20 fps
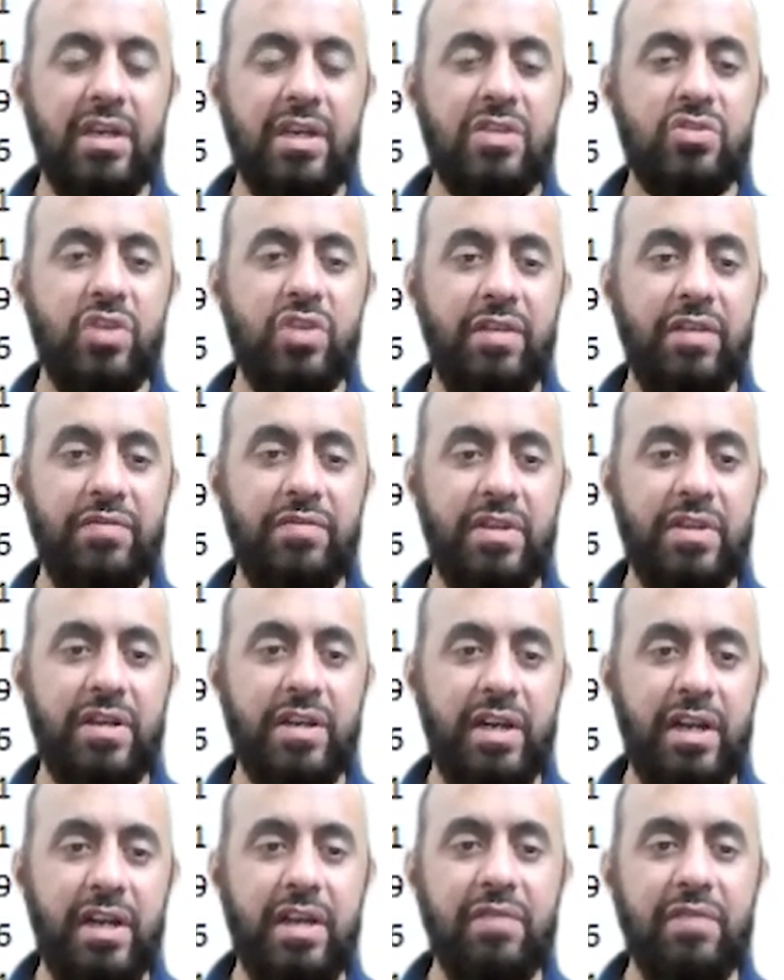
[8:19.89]
so if the
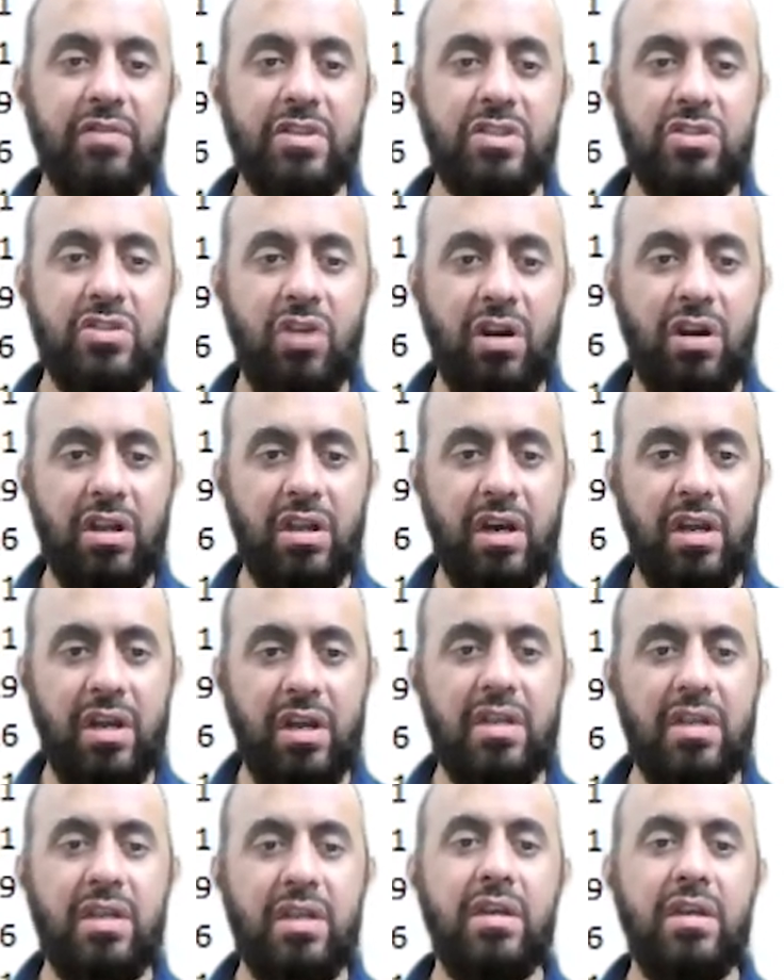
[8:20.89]
grading was not
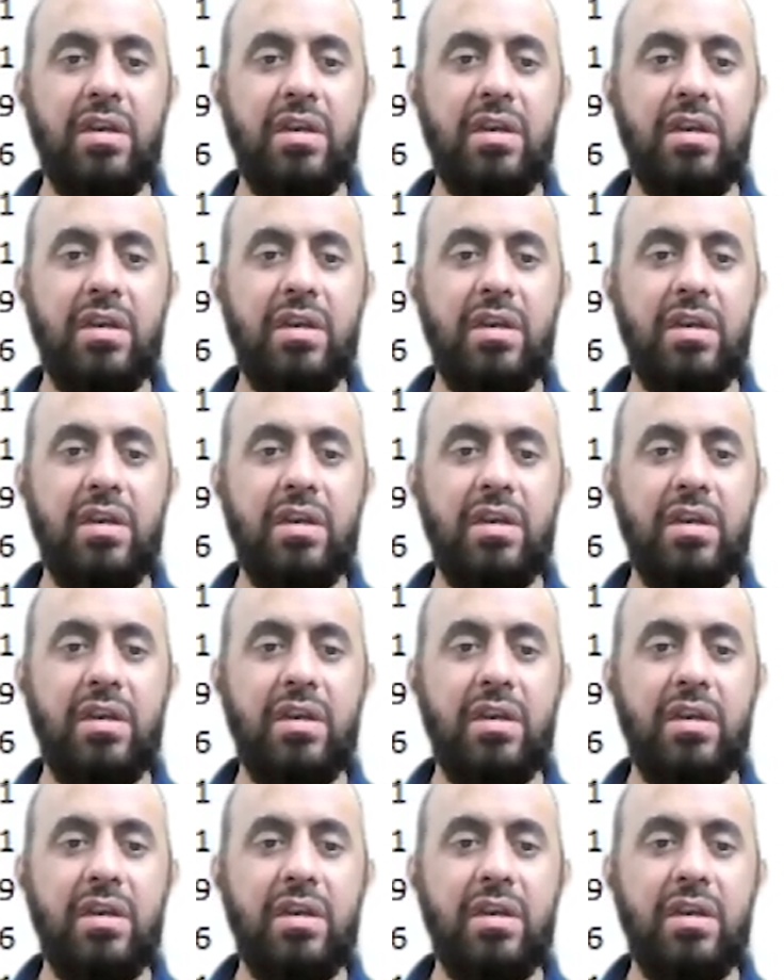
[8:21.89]
done